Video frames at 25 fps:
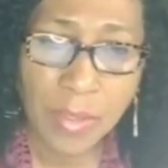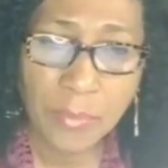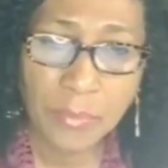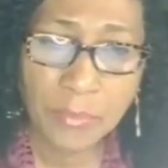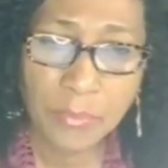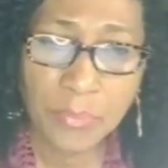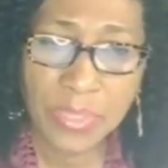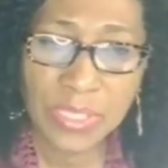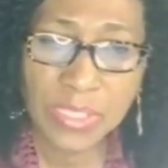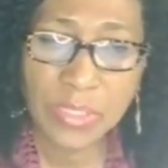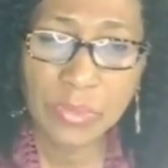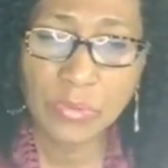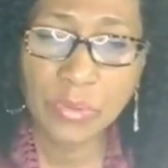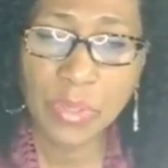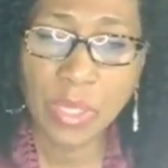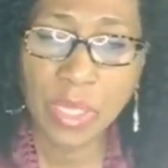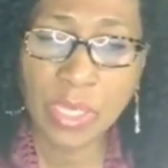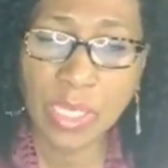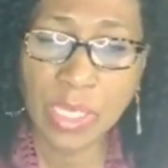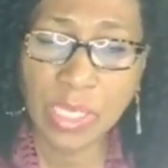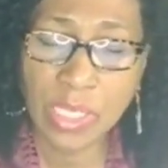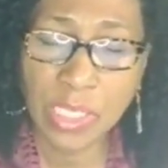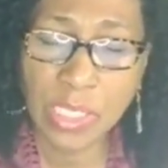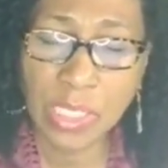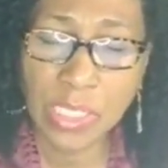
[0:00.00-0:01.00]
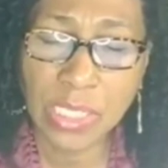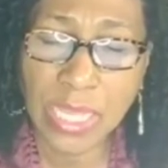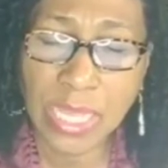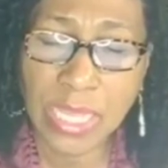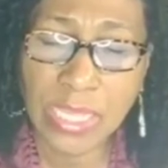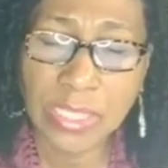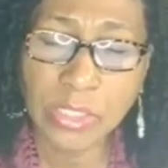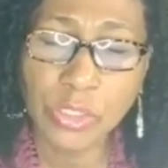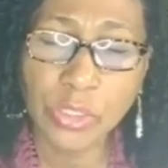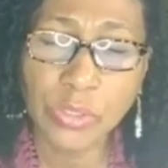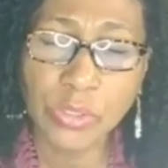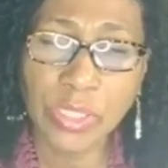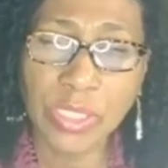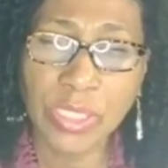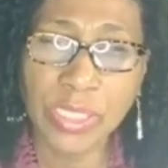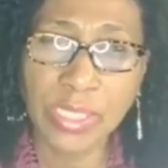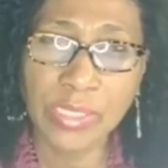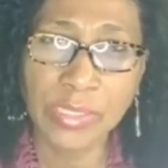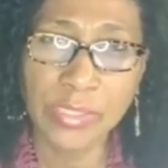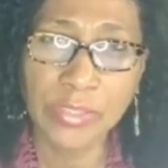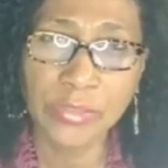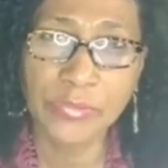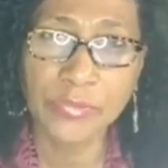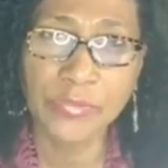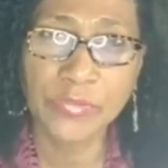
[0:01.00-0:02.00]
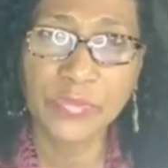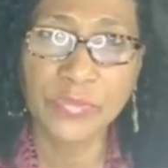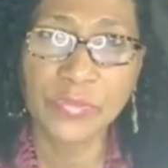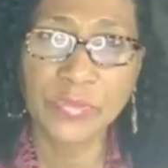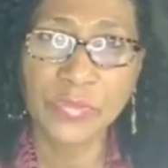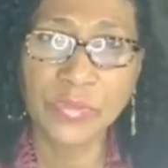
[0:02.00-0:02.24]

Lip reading: But you got to look at your life.